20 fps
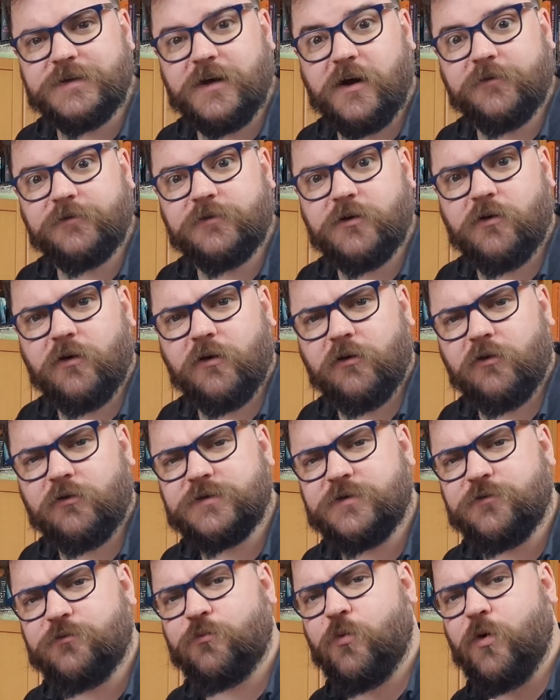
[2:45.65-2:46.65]
I've got
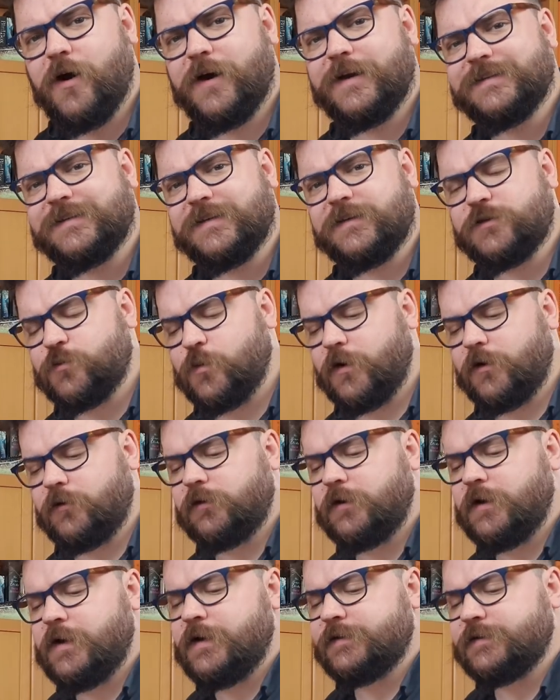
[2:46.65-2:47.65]
lots of whites as
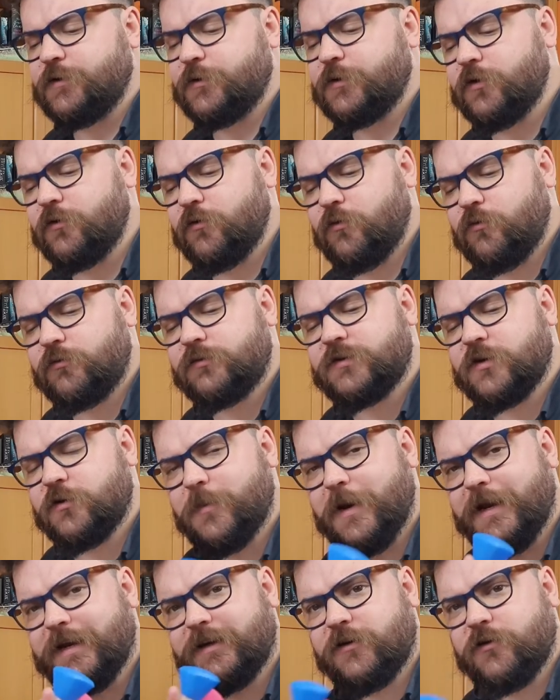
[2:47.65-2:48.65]
well, so I can also
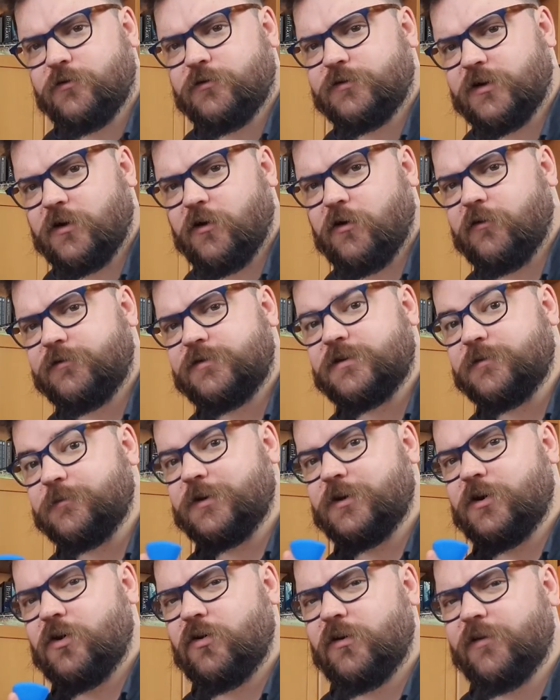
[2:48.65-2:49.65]
make use of some
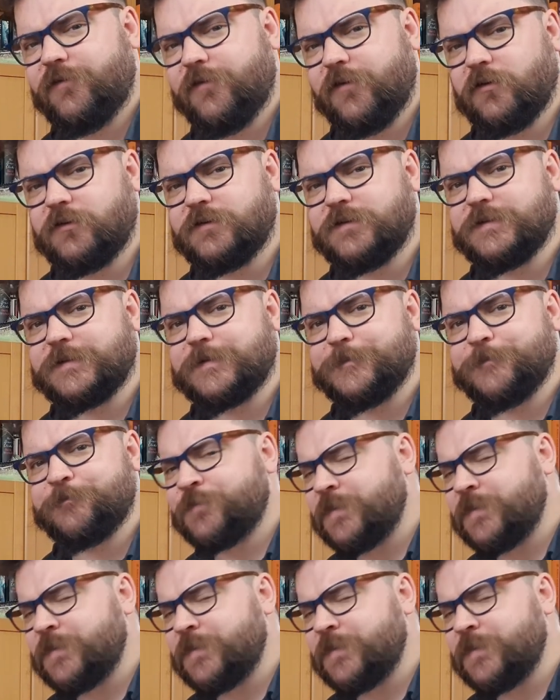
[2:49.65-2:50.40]
colour filters.